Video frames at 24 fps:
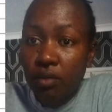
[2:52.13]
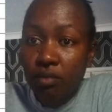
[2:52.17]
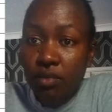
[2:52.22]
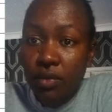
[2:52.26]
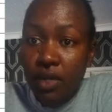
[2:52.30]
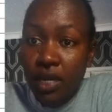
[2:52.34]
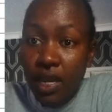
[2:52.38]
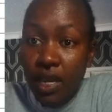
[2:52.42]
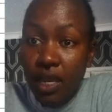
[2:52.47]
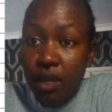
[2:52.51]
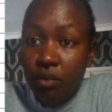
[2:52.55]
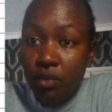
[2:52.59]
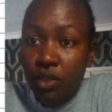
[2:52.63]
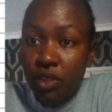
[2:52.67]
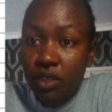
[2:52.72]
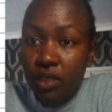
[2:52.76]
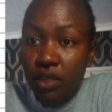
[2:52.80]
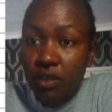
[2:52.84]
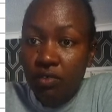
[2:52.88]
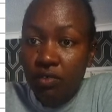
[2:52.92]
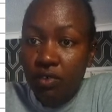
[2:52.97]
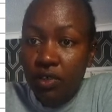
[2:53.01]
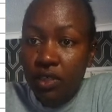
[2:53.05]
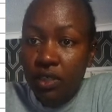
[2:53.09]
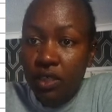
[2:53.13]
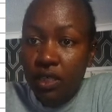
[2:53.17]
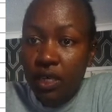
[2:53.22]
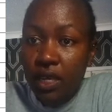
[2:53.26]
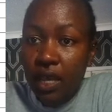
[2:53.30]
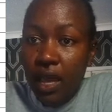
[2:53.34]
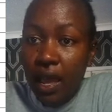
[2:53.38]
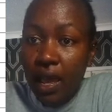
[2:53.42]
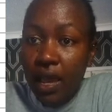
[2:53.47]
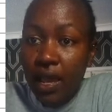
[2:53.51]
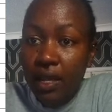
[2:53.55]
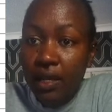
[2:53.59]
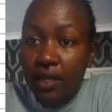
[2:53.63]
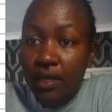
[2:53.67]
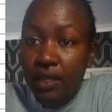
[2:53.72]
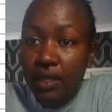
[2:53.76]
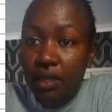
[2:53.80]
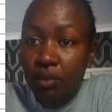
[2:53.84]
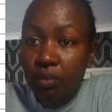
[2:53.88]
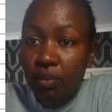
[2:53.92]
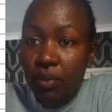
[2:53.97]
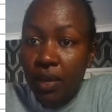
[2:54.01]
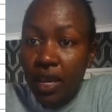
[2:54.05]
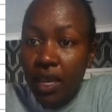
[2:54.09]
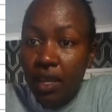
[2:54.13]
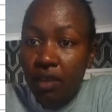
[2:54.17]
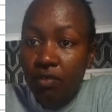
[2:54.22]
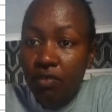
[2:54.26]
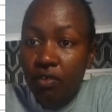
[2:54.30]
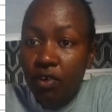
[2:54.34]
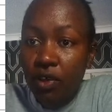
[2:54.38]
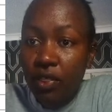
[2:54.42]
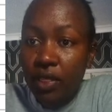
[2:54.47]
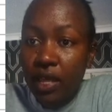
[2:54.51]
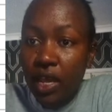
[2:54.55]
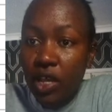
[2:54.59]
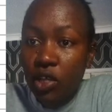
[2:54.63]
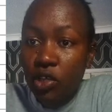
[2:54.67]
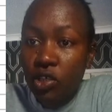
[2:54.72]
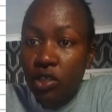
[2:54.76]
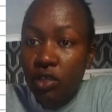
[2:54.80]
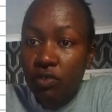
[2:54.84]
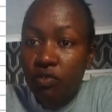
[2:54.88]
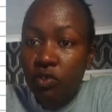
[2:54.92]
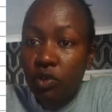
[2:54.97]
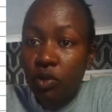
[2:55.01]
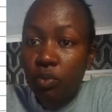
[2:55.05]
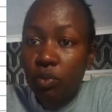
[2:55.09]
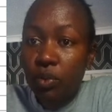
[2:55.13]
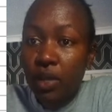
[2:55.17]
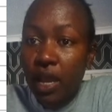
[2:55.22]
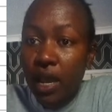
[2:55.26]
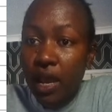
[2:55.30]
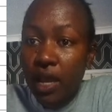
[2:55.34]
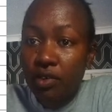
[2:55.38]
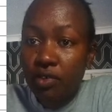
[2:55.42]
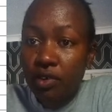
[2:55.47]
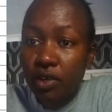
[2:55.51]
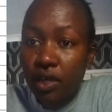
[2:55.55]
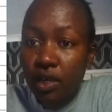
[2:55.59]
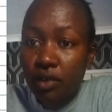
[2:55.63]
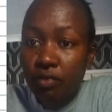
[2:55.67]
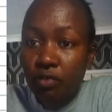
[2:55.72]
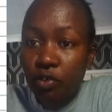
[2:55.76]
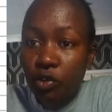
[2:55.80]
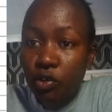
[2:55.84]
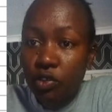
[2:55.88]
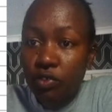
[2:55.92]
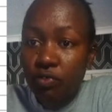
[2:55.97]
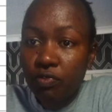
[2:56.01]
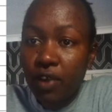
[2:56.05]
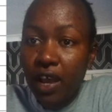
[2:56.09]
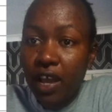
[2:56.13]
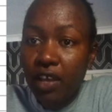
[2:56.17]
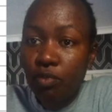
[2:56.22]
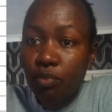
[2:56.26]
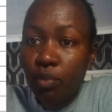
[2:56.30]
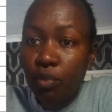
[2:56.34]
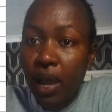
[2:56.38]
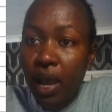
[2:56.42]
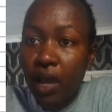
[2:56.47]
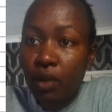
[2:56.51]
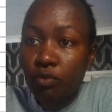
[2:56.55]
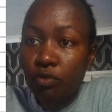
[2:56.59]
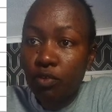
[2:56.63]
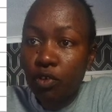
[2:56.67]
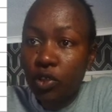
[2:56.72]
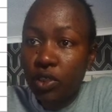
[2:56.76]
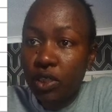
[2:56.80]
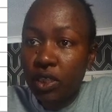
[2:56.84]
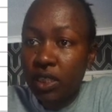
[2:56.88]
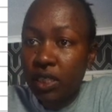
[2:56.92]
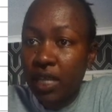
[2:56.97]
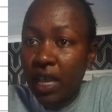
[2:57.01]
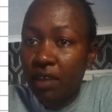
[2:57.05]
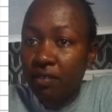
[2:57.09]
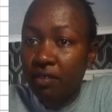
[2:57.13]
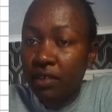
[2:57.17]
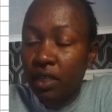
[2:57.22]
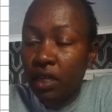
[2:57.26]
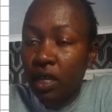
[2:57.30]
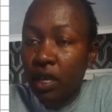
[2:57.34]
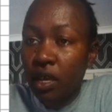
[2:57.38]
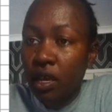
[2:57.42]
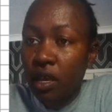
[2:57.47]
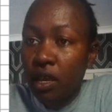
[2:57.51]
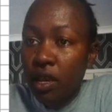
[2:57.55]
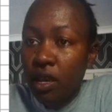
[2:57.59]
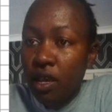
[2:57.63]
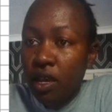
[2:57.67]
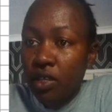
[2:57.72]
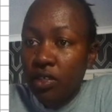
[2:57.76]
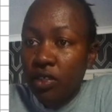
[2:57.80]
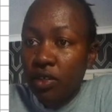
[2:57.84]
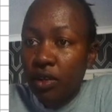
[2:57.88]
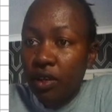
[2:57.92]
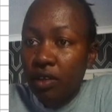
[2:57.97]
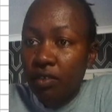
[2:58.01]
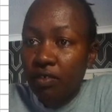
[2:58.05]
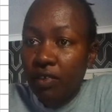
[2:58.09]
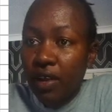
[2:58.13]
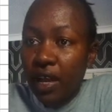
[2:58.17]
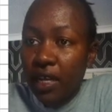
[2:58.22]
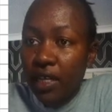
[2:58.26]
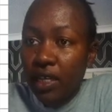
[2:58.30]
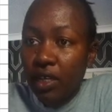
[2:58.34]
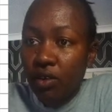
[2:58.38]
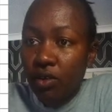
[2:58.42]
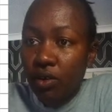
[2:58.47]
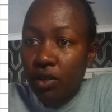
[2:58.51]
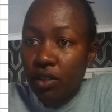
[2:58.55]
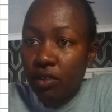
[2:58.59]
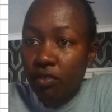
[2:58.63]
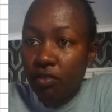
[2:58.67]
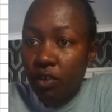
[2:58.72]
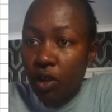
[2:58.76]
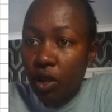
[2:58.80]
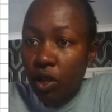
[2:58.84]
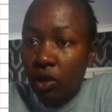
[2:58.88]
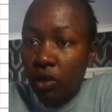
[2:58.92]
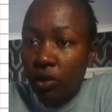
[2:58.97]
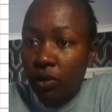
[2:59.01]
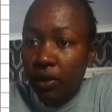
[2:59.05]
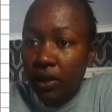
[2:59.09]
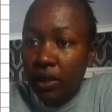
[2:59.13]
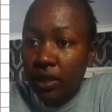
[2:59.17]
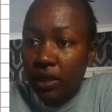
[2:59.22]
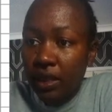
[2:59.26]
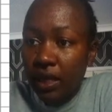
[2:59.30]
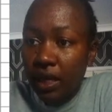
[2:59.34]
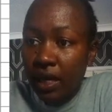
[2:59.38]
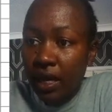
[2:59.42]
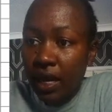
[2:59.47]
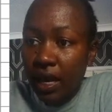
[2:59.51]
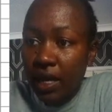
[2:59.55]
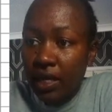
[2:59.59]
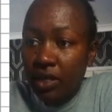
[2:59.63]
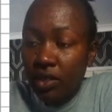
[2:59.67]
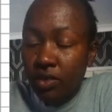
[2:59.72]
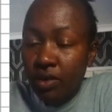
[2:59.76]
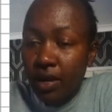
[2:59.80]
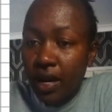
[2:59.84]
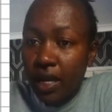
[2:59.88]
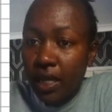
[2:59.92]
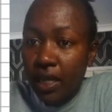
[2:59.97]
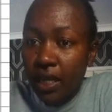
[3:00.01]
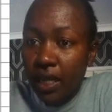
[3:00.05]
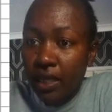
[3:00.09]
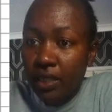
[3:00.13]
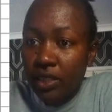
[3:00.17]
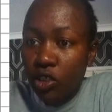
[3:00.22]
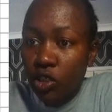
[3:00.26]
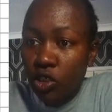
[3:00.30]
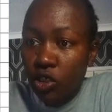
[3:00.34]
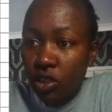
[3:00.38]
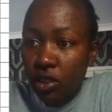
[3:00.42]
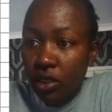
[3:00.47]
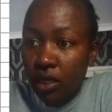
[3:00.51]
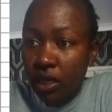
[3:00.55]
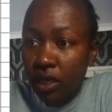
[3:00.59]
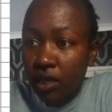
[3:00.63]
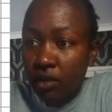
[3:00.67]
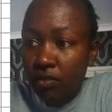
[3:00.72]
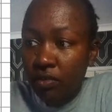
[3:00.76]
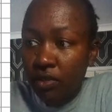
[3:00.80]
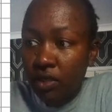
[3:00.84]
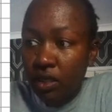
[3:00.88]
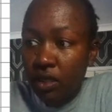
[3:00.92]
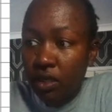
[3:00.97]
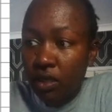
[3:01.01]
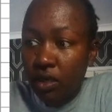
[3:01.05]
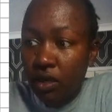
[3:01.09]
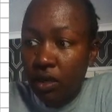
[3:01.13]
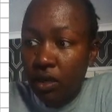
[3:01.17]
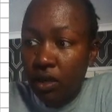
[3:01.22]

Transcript: named differently, and the pay for that shift will be £145.47. So if I go on the following day and try get a shift